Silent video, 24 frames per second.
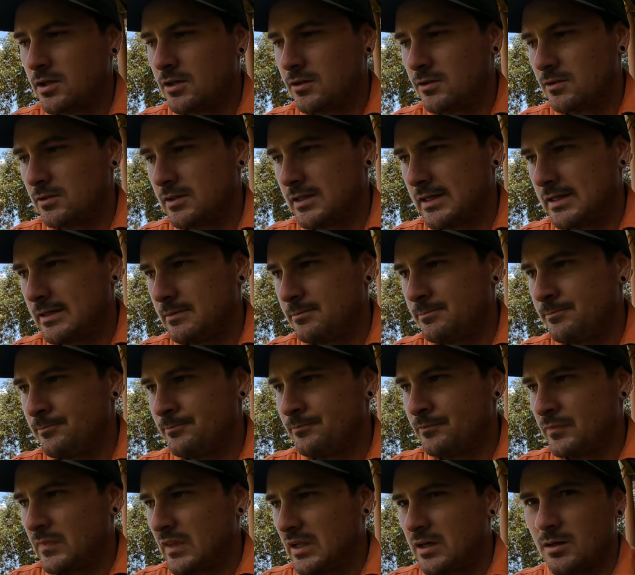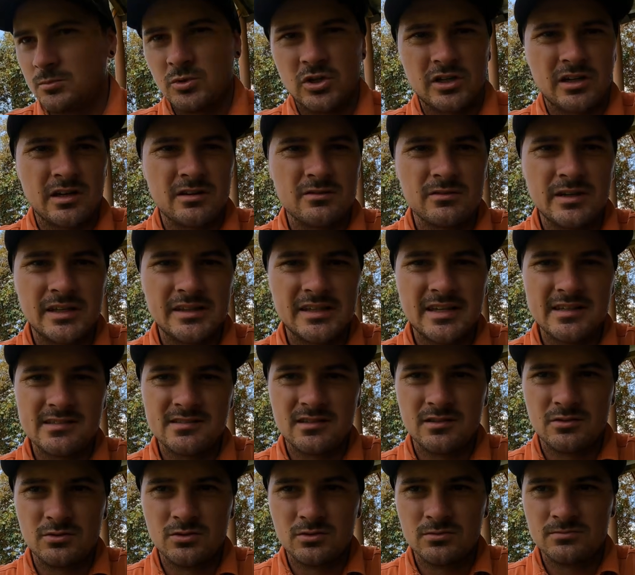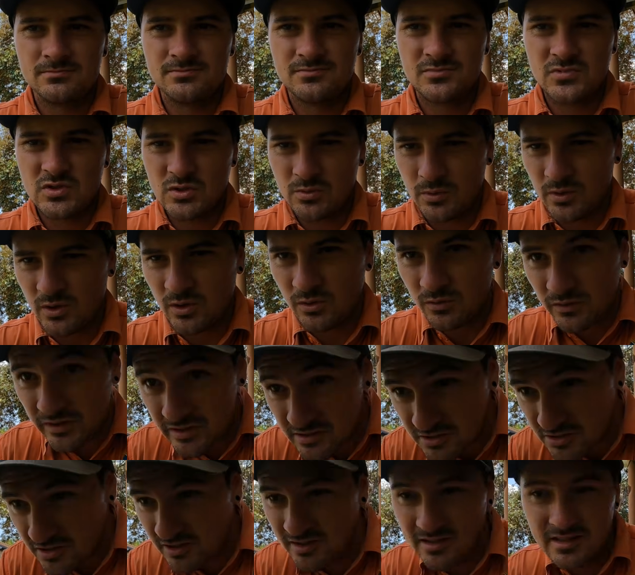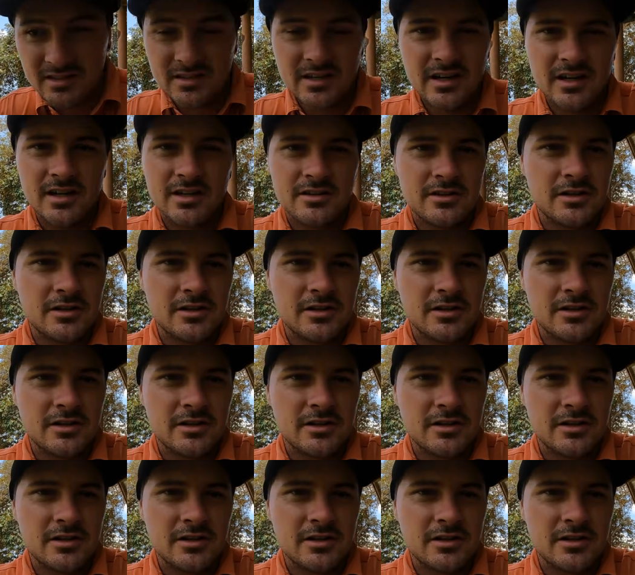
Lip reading: I'm not going to run these little 12-inch, I think they are.